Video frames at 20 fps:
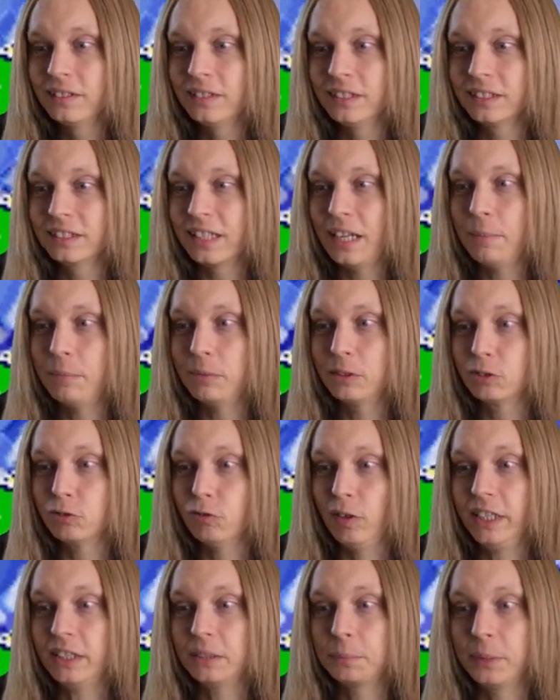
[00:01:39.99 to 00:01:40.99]
this game is
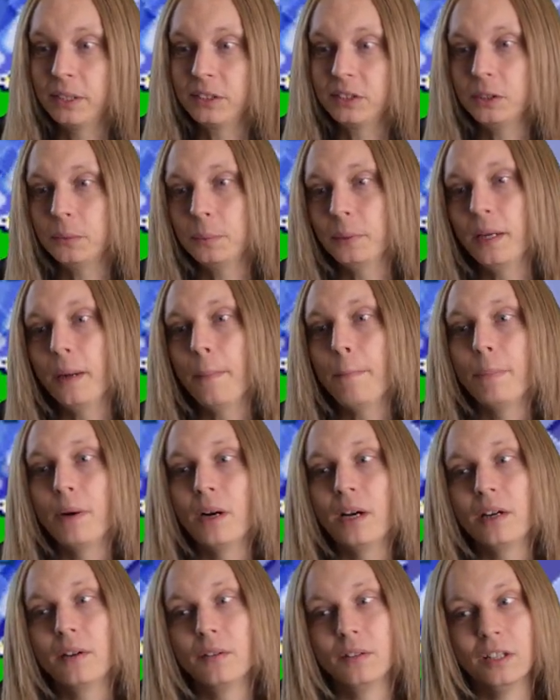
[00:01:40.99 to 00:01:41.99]
great to play 2-player,
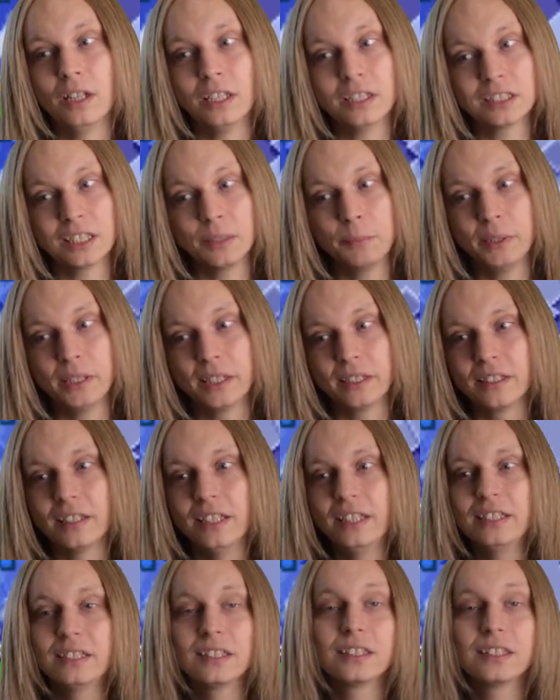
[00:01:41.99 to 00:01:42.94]
but last time we did this,